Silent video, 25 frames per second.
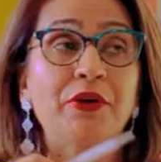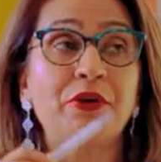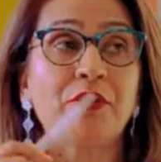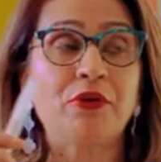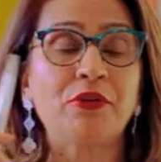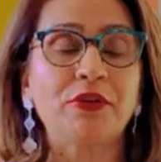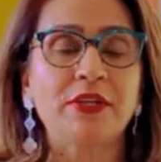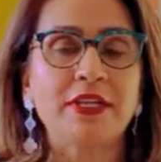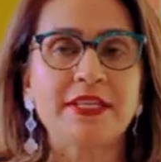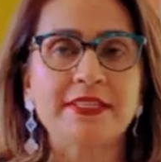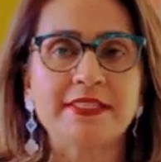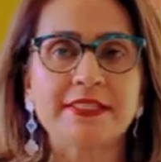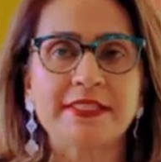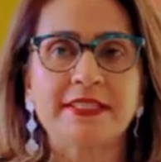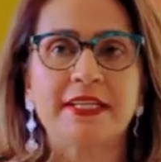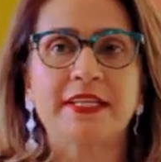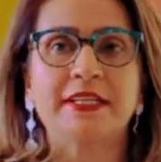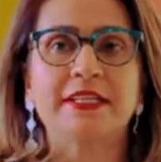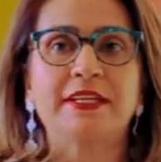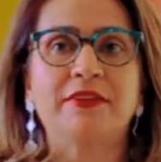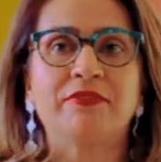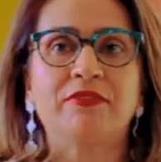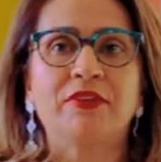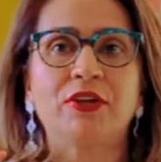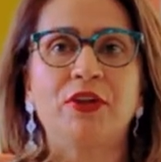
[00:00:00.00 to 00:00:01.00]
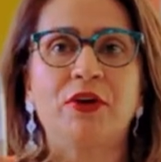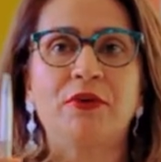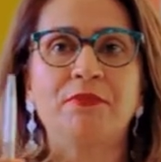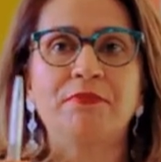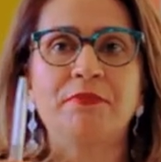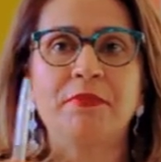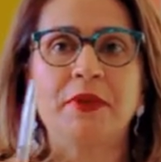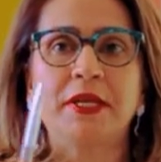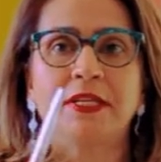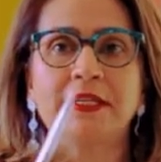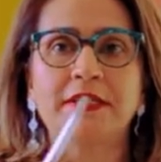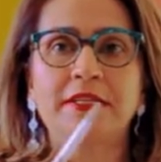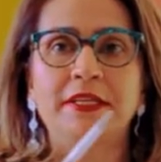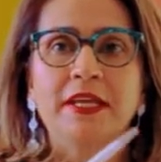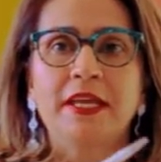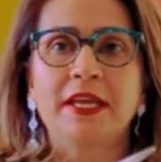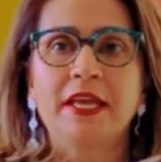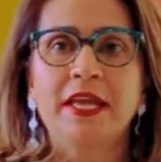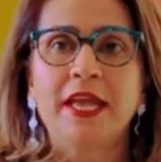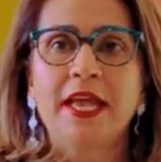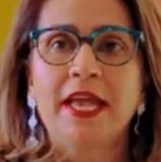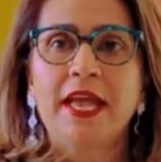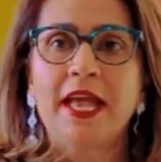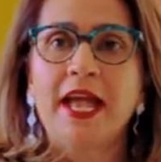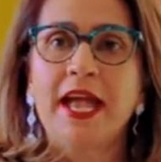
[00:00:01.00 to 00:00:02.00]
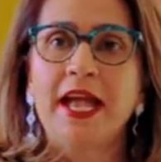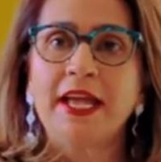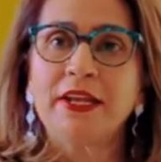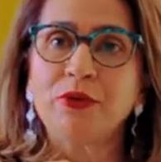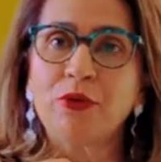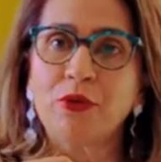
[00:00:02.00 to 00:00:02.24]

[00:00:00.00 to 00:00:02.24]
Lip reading: holistic development and